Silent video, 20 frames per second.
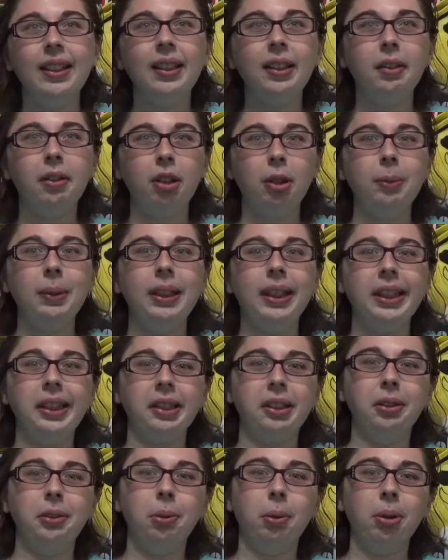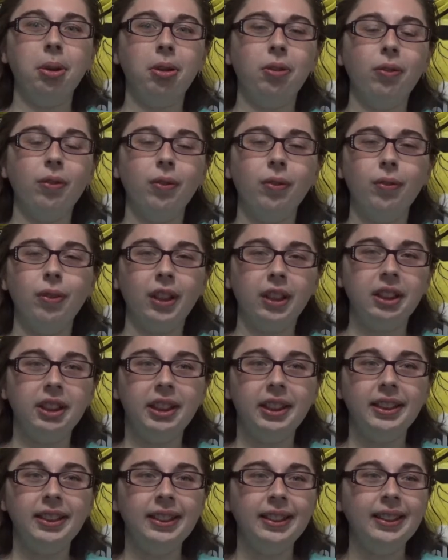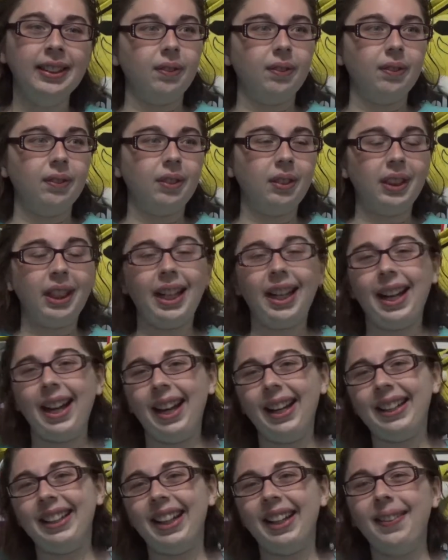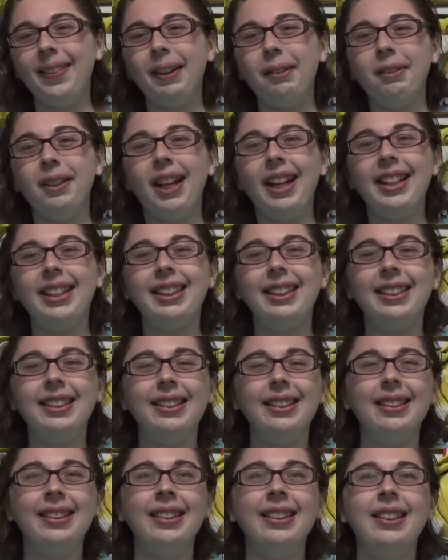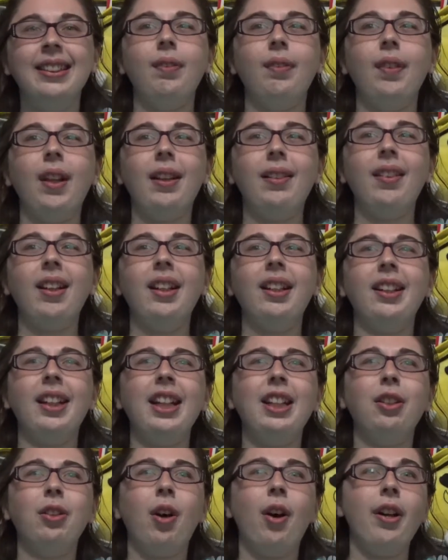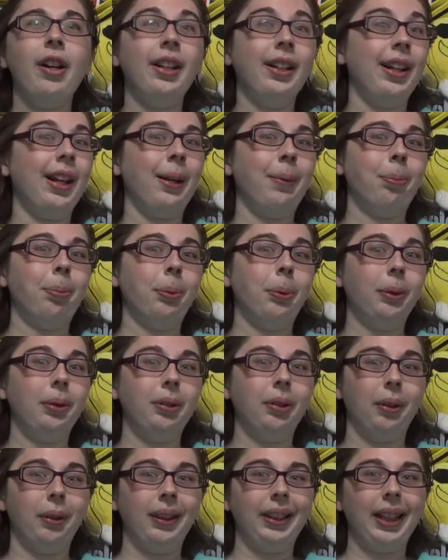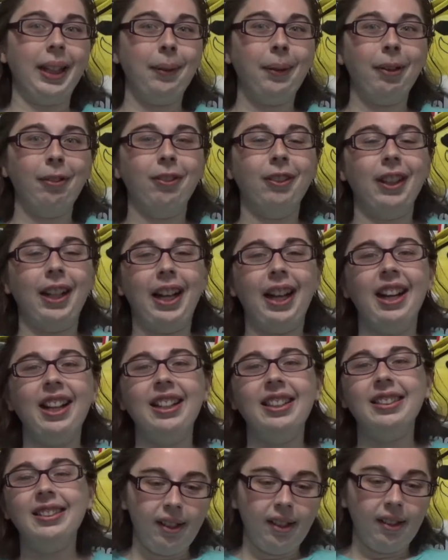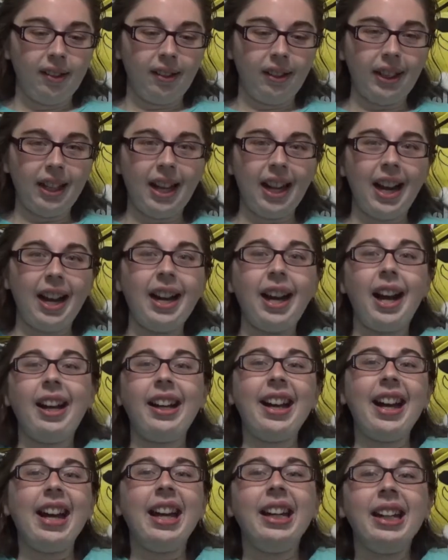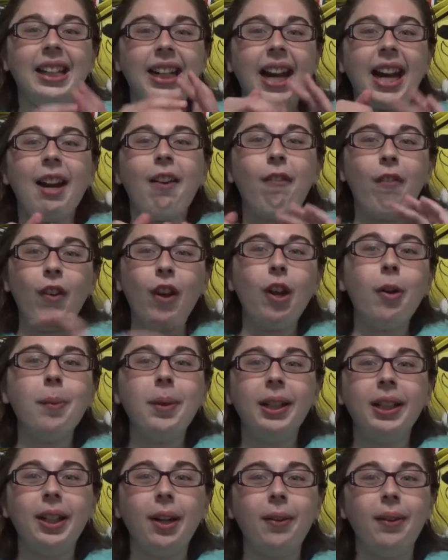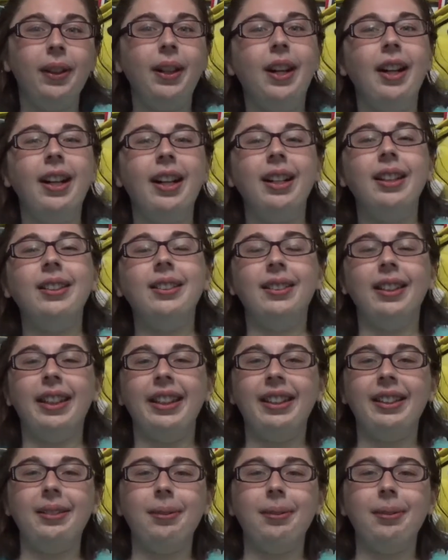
there's gonna be like a short fiction. So yeah, I can't wait for that either. That's like later on in April, so I can't wait for that. So yeah, I got a lot of filming going on, like